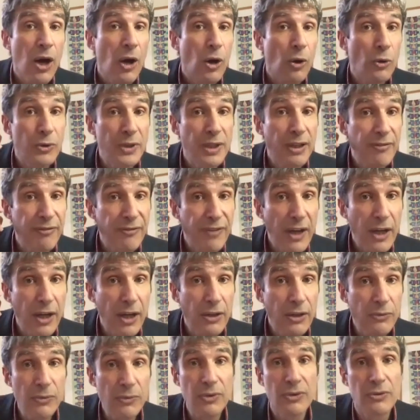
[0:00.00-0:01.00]
Holding a
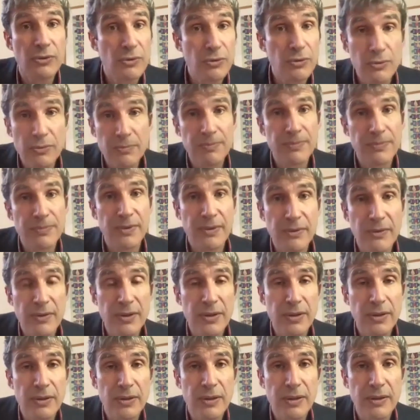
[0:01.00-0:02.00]
phone, we're all
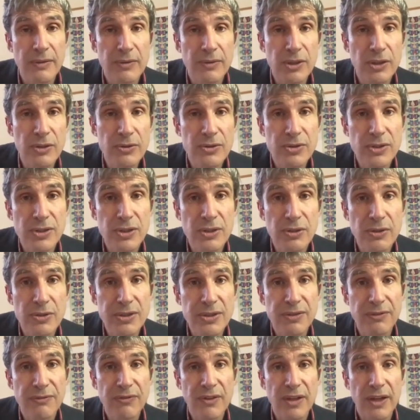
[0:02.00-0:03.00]
uh, used to
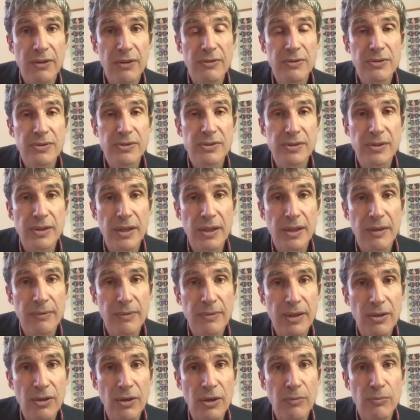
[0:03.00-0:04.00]
using phones uh,
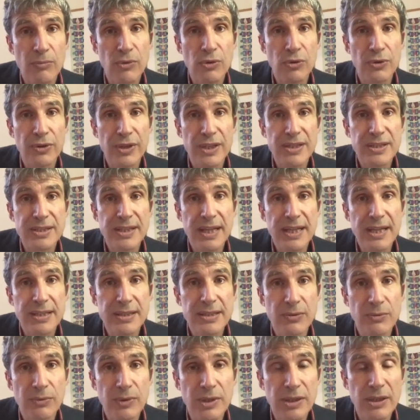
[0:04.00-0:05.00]
a lot more these
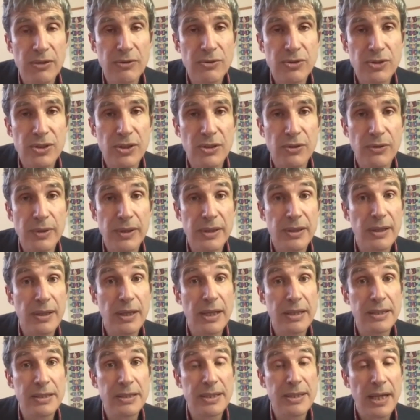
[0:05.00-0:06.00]
days than we used to, and
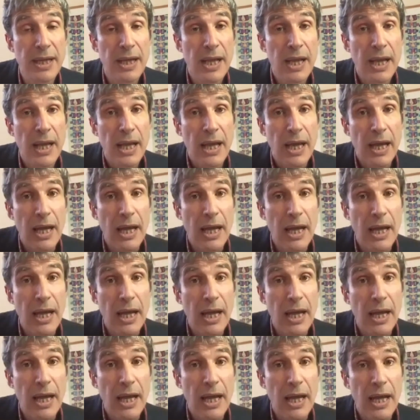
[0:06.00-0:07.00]
and uh,
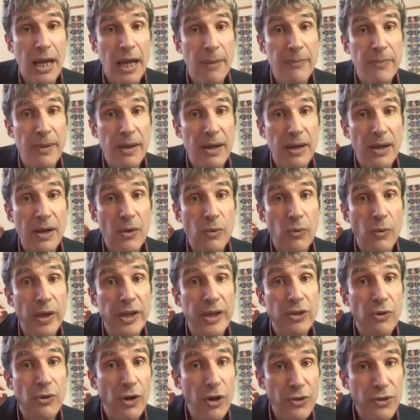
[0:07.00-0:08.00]
um,
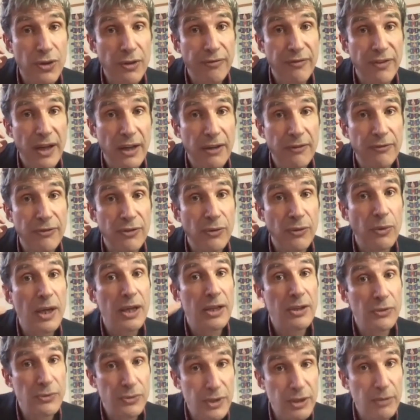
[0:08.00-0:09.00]
when you're on the phone for a while,
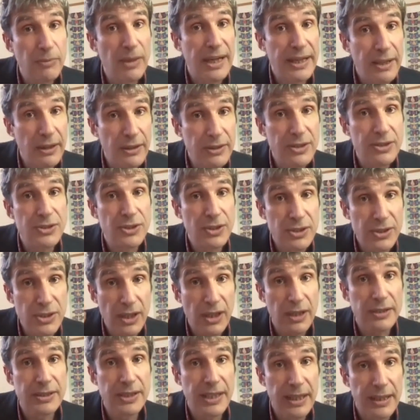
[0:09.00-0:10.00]
you might notice you start
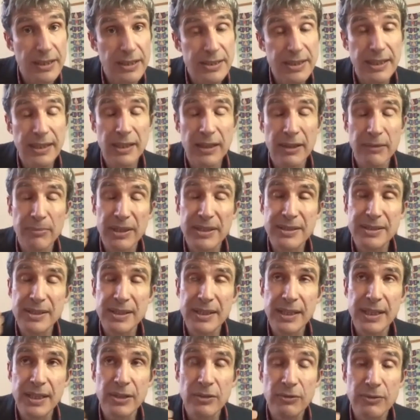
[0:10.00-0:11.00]
to get the tingling pins and
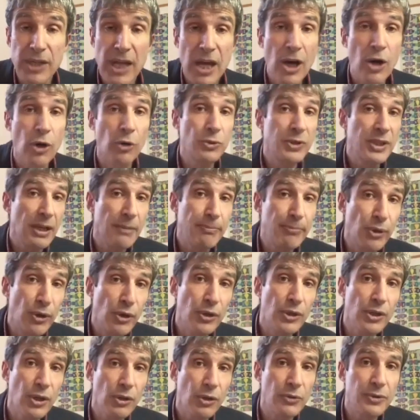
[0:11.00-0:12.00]
needles. Holding a
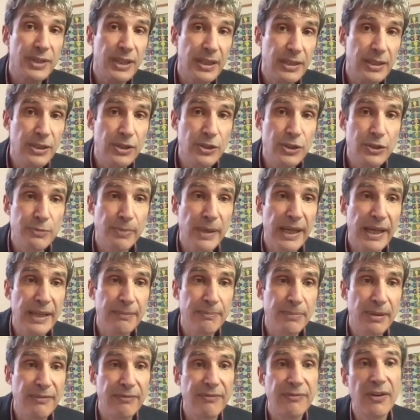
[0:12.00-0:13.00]
book, holding a
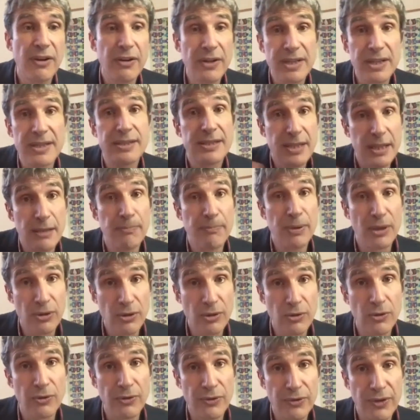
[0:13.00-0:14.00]
newspaper, very
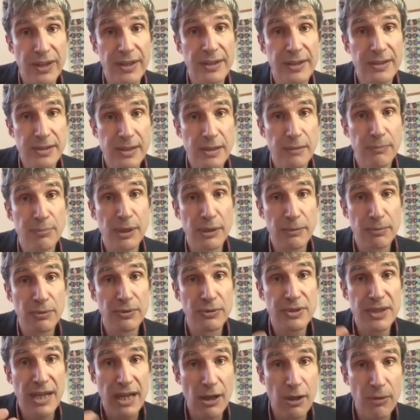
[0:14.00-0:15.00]
typical things that people
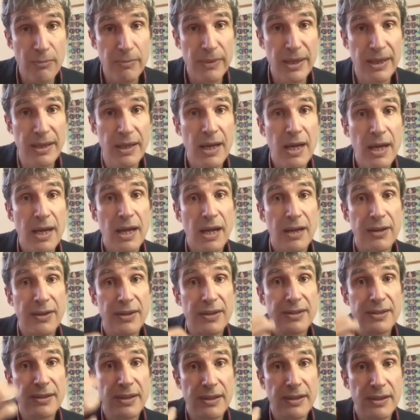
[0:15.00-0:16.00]
tell me are
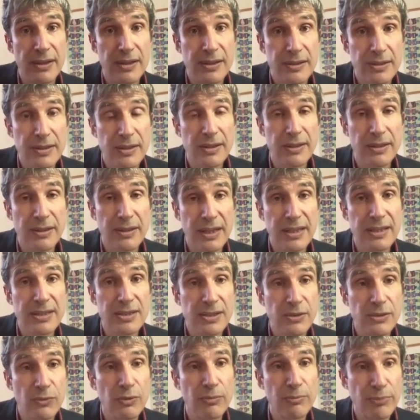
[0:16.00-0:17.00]
the, are the, the, things
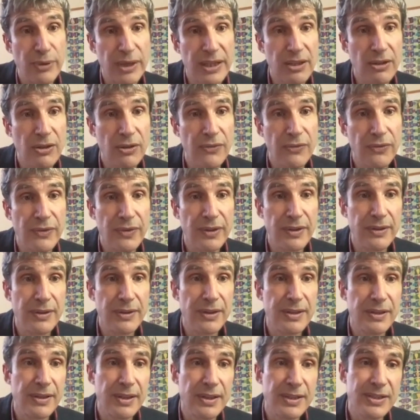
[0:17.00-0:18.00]
that will bring on
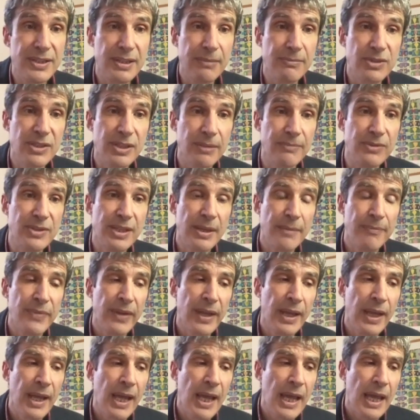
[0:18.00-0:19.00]
the, the symptoms.
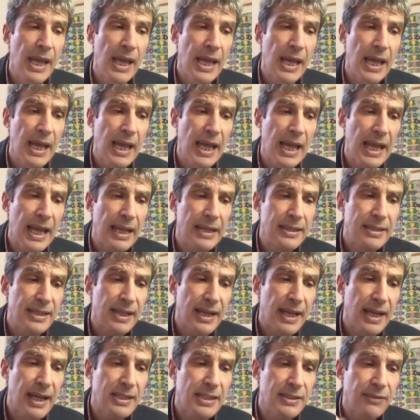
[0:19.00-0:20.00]

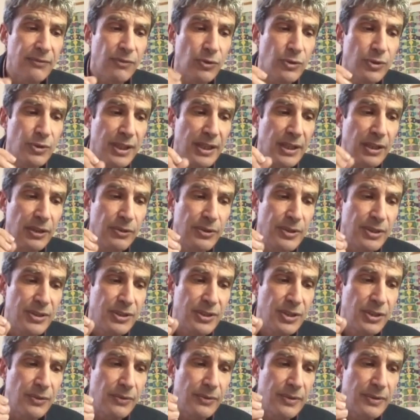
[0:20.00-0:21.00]
And as I've already alluded
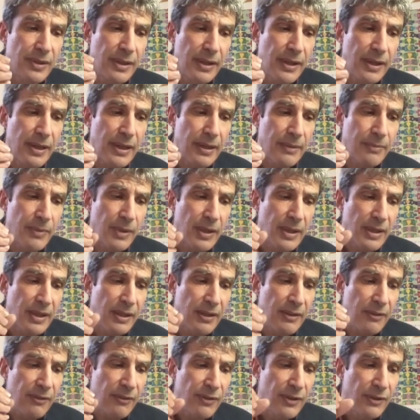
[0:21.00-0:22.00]
to,
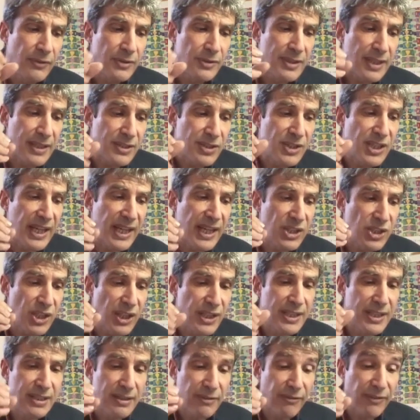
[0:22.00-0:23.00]
if your
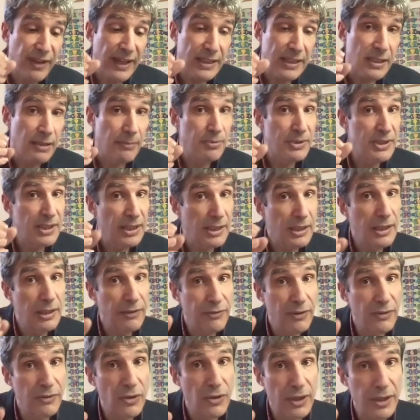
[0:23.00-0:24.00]
sensation is affected,
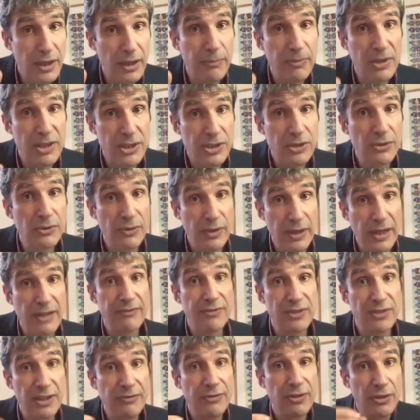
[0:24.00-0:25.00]
particularly if you've got numbness, you'll
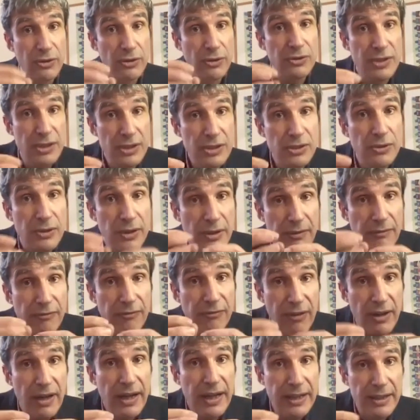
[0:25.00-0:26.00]
have difficulty doing
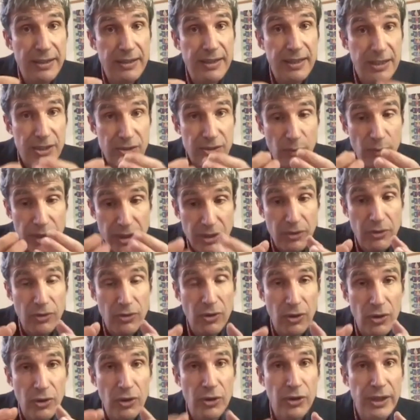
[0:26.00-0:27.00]
fine things when you're
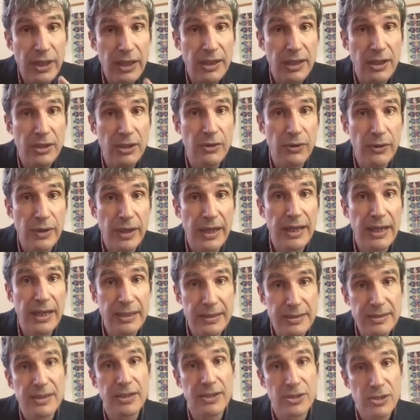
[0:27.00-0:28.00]
not looking at your
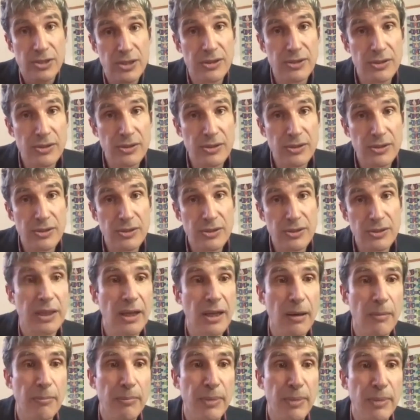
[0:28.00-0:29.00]
hand, such as
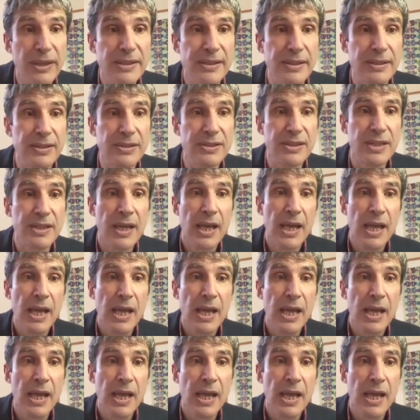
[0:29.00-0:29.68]
doing up buttons.